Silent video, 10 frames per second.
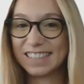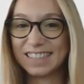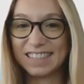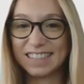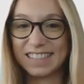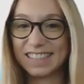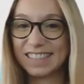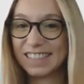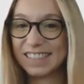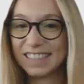
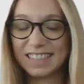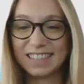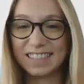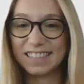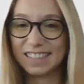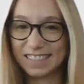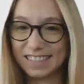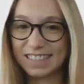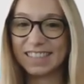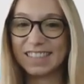
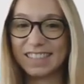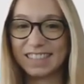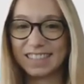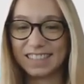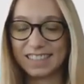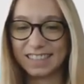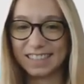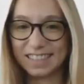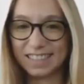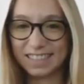
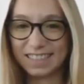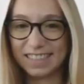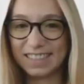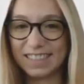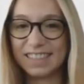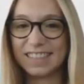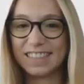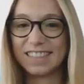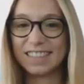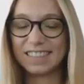
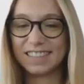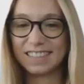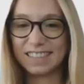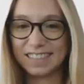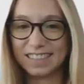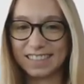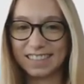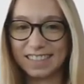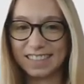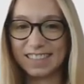This person isn't speaking.